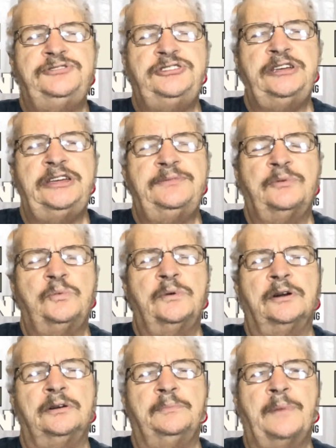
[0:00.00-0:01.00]
she even
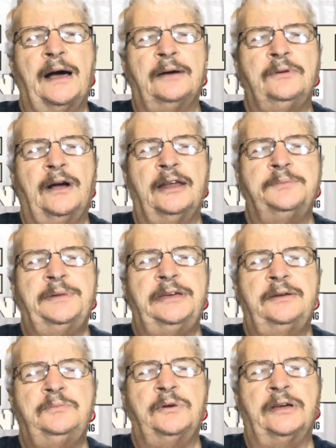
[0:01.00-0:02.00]
went on a bike ride to
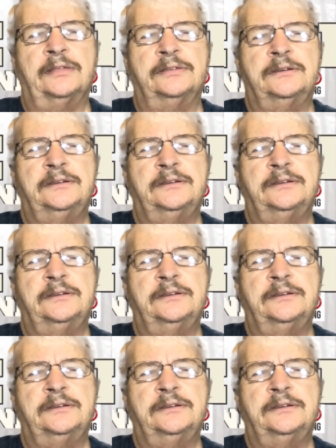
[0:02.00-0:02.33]
begin with.